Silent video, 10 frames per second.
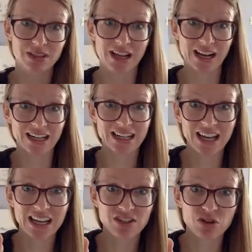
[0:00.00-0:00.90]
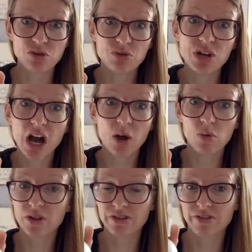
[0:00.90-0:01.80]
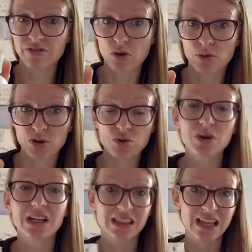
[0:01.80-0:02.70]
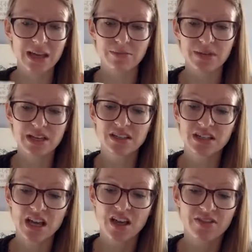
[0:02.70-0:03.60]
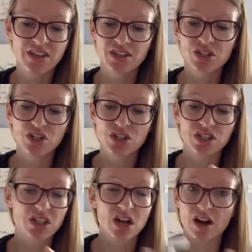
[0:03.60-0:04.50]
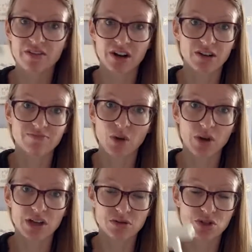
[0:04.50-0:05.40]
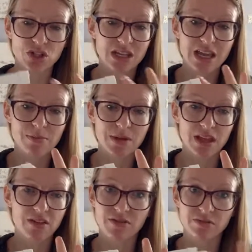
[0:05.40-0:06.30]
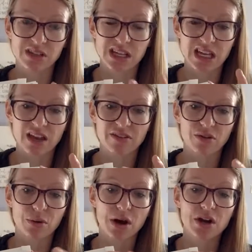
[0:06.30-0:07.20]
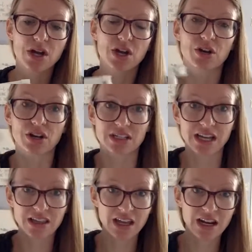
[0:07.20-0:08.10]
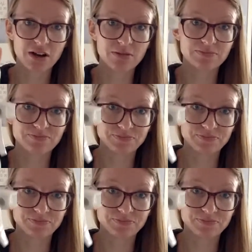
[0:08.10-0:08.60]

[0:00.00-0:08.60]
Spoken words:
that, okay? So you do not want the foamer. You want a light mist. This is just the cover, okay? So it's just keeping it from leaking everywhere. You're gonna take that out.